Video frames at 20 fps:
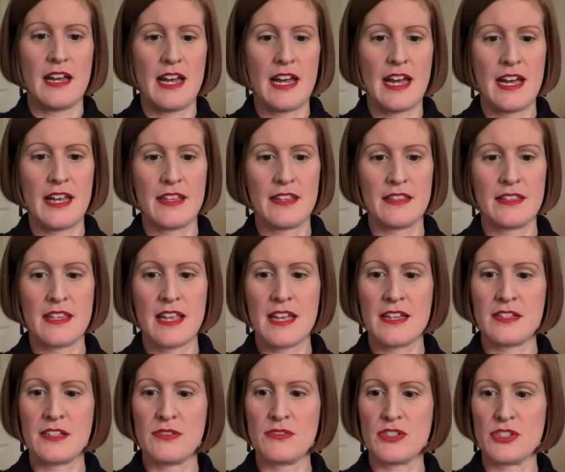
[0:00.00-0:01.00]
and
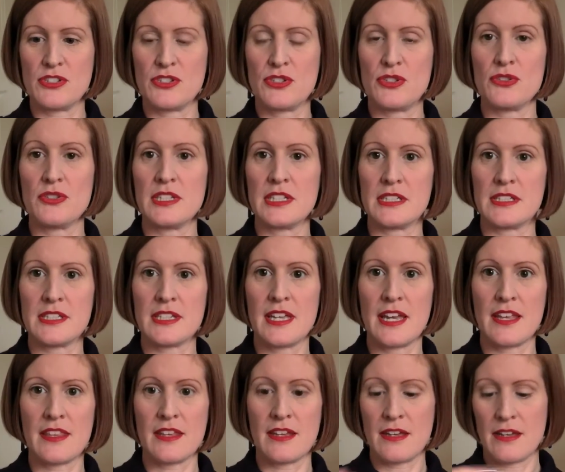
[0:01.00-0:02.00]
then you just join it
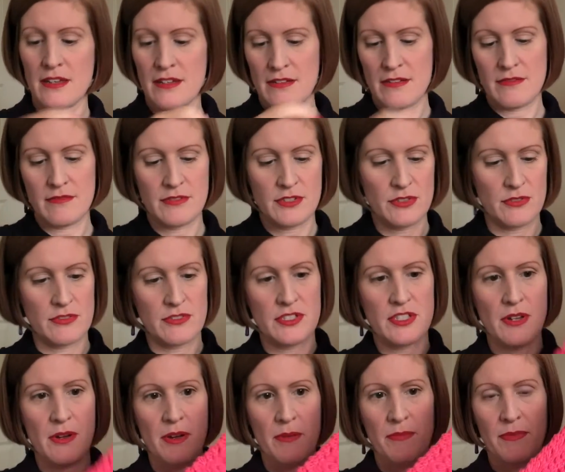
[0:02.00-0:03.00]
together, sort of
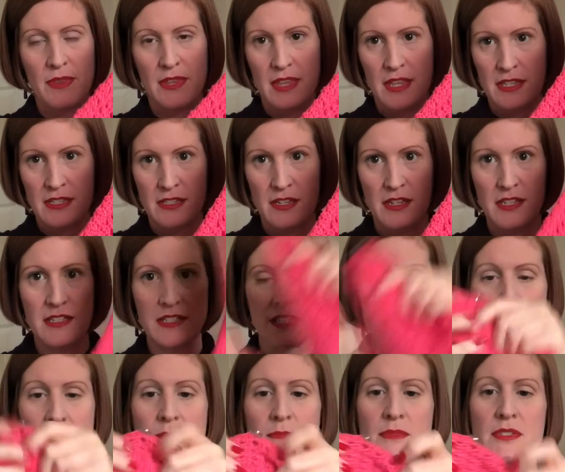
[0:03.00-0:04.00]
sew up the side
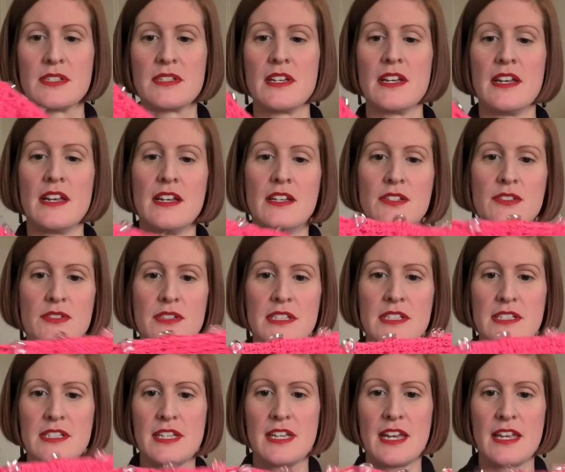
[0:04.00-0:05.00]
seams, join
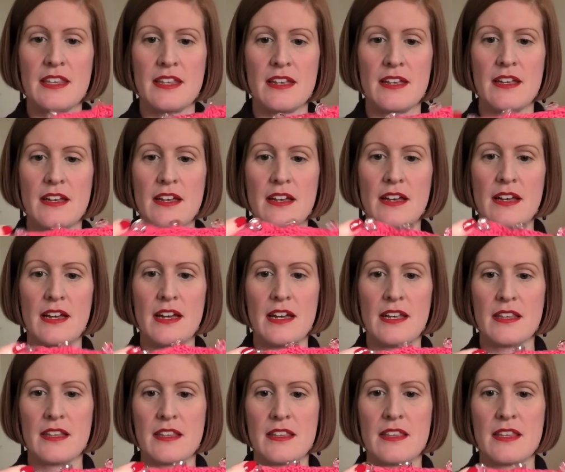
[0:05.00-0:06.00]
it together at
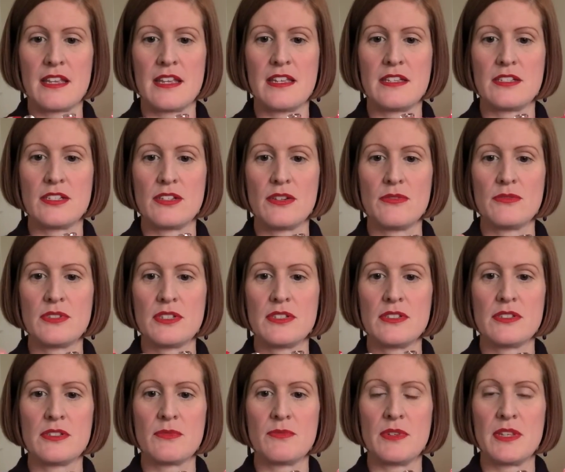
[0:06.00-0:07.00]
the
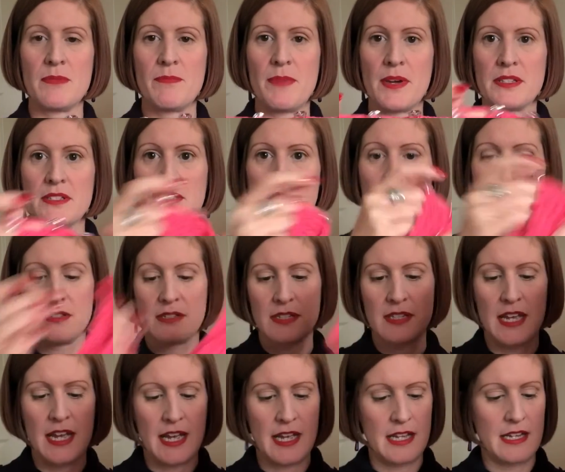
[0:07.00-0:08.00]
shoulders with buttons
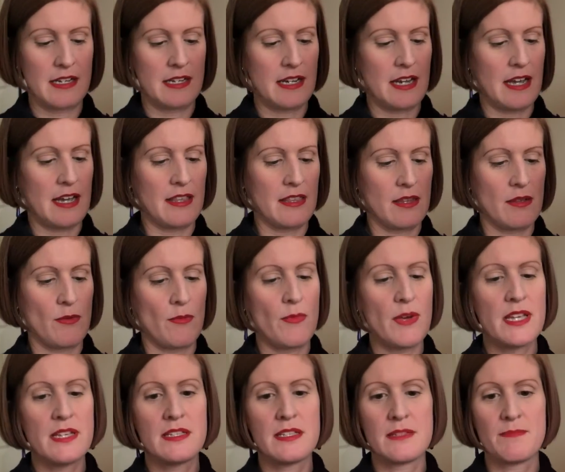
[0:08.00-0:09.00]
and at the
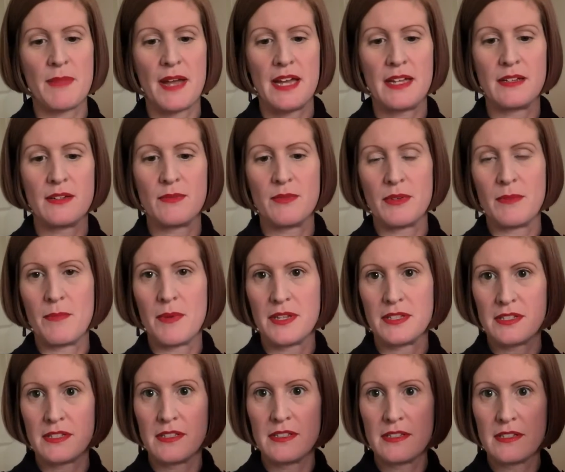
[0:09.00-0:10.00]
waistband with
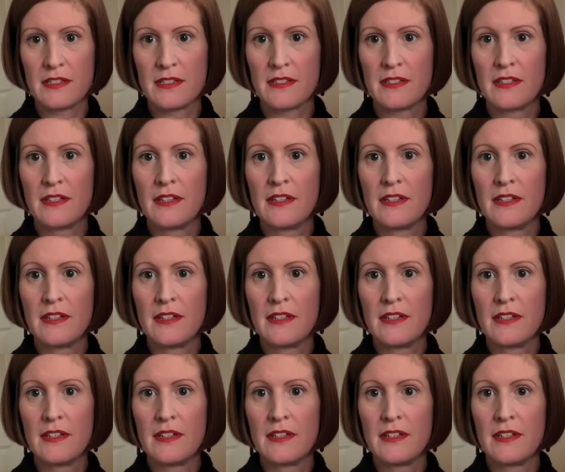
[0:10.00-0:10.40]
buttons.